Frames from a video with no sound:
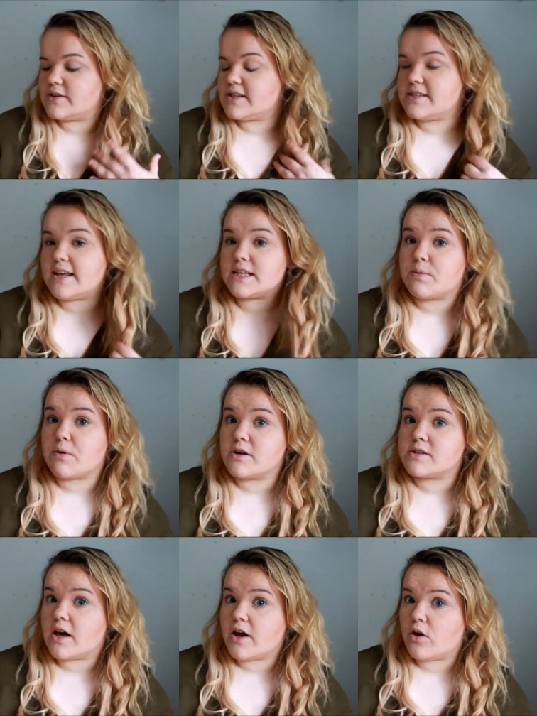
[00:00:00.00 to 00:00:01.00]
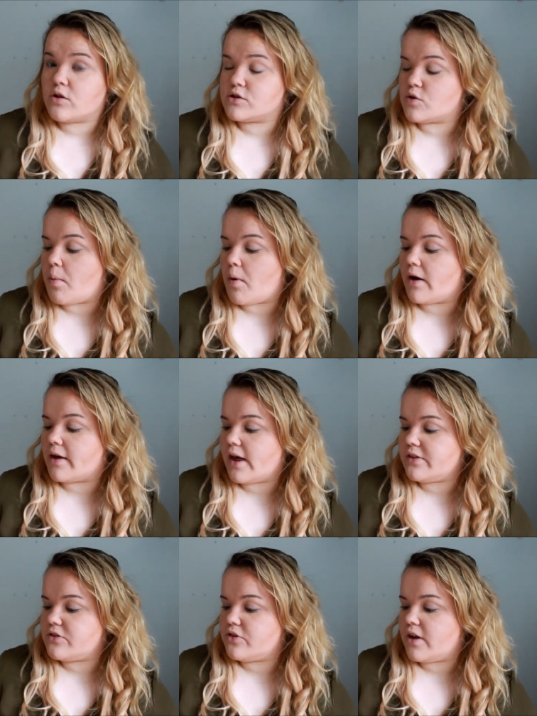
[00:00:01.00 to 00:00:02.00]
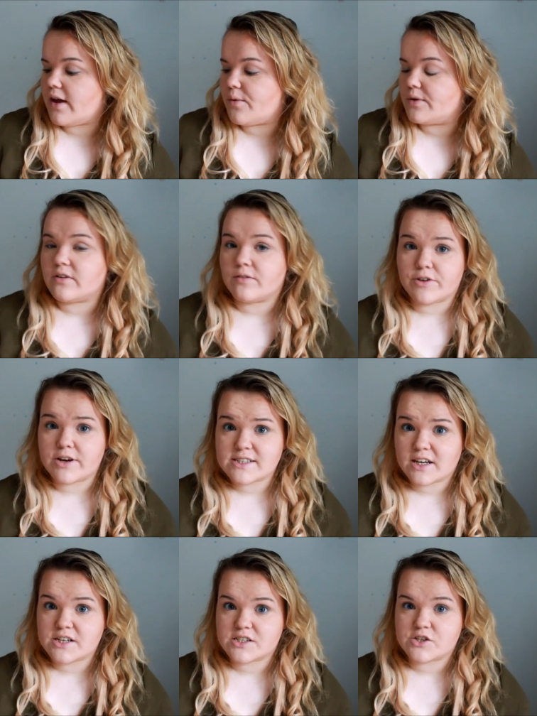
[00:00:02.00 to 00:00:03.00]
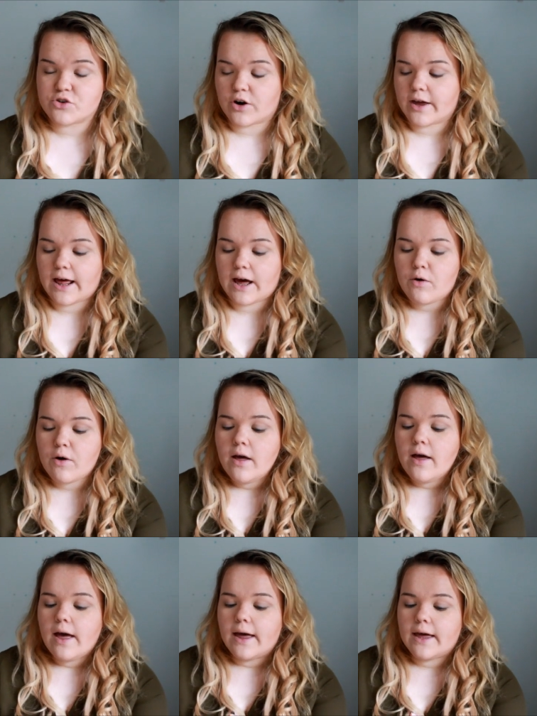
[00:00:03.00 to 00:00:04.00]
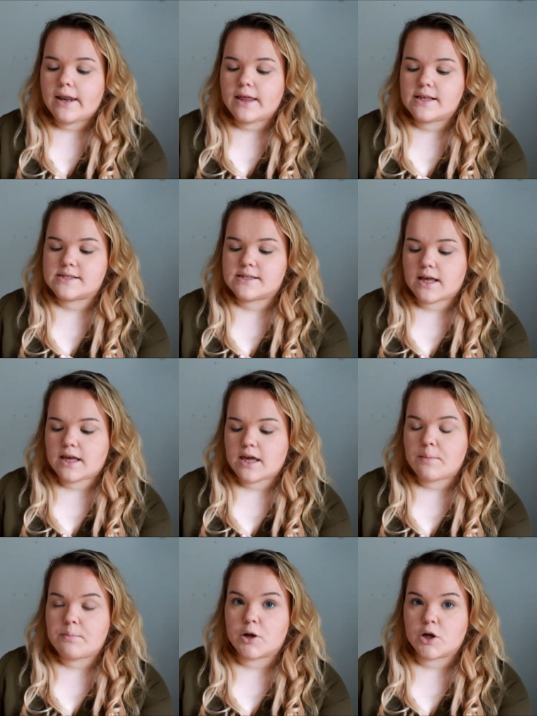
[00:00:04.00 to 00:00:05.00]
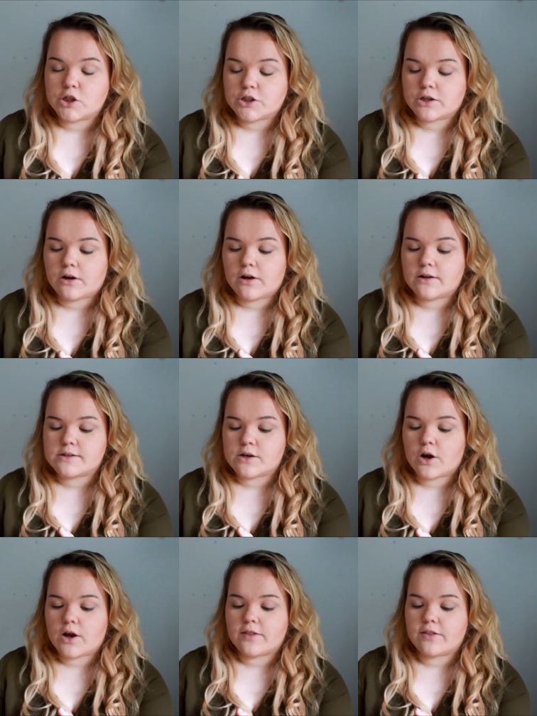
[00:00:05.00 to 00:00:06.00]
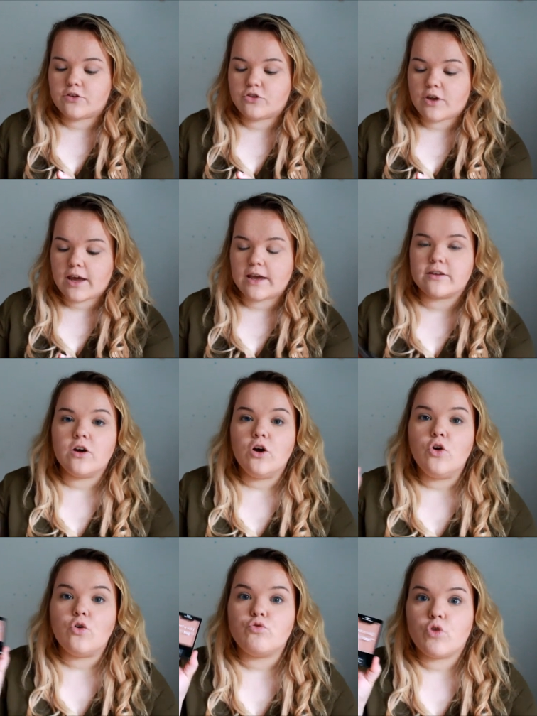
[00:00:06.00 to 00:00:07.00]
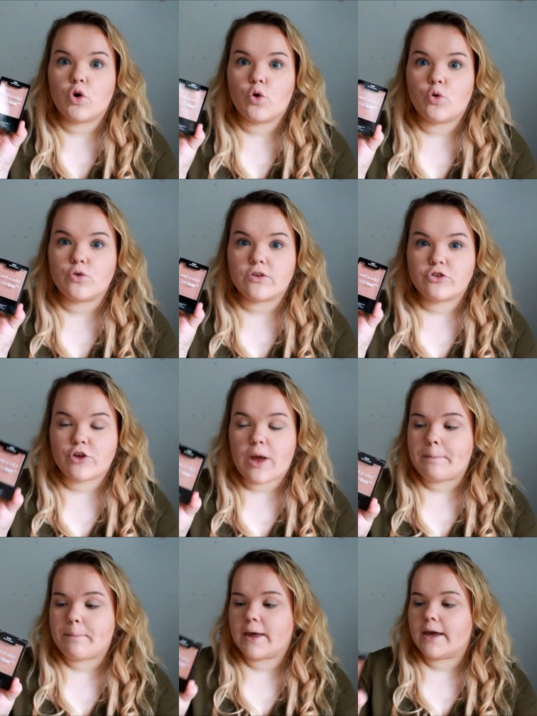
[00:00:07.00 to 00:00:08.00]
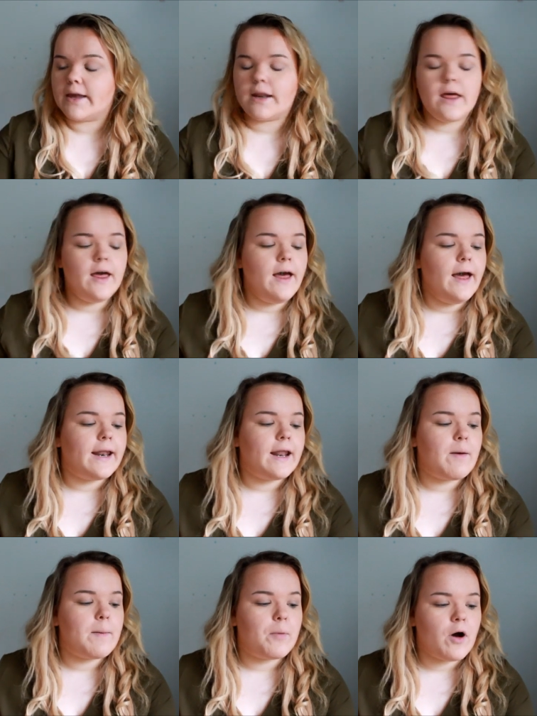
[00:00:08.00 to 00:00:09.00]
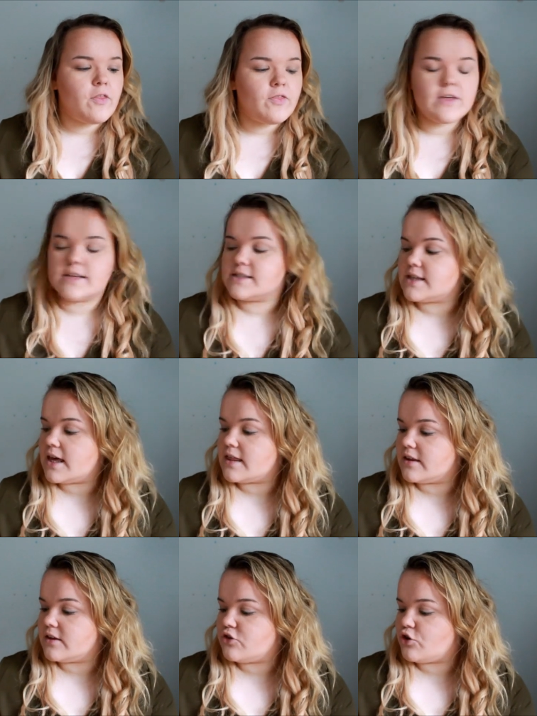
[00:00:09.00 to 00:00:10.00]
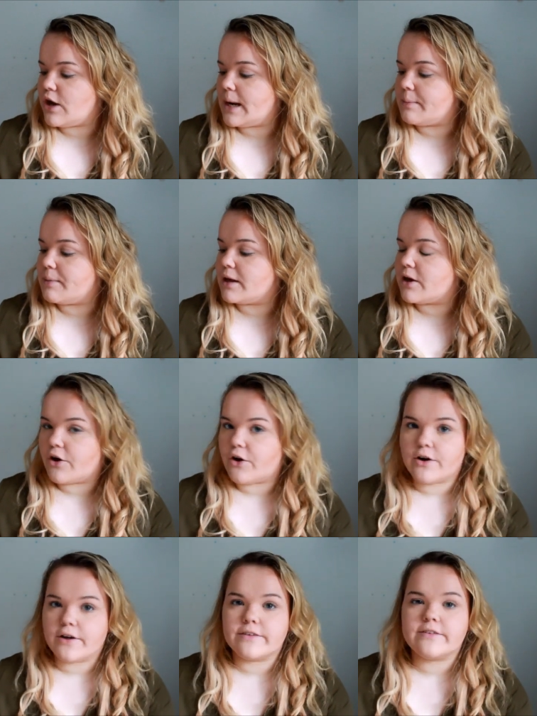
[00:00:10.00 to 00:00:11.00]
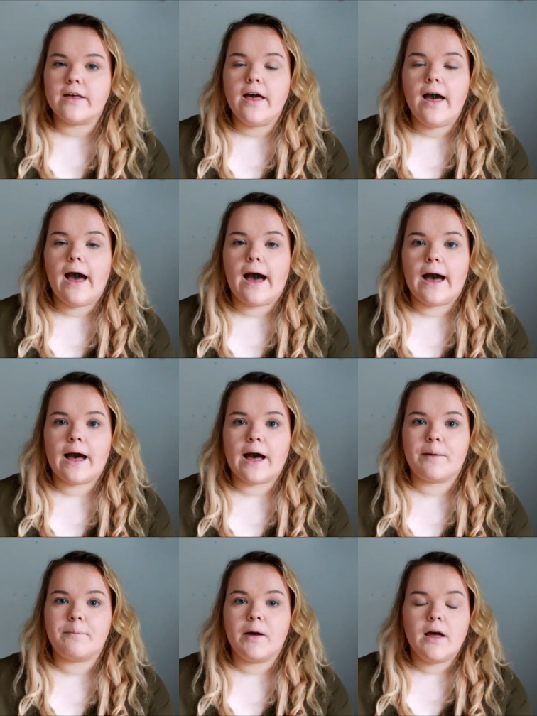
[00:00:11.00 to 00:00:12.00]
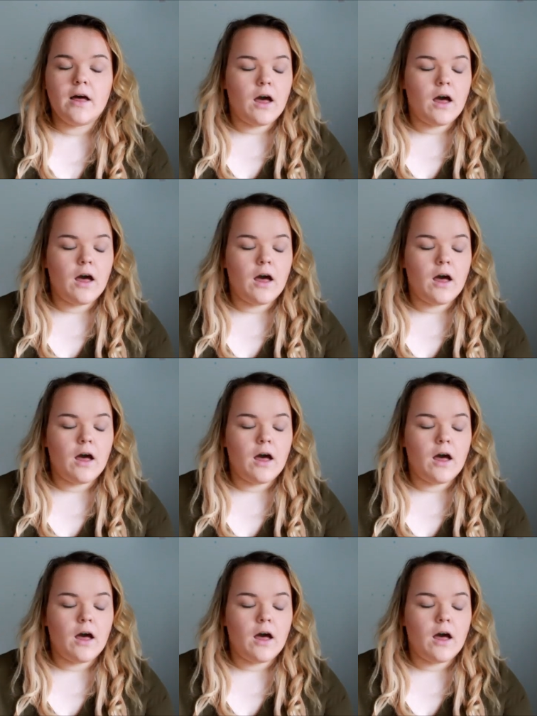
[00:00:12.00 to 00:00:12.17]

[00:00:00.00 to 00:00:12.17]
So this next product I also bought yesterday, which I'm very excited to try it out. It is a blush called in the shade Rose Champagne. Now I bought this in this shade because um,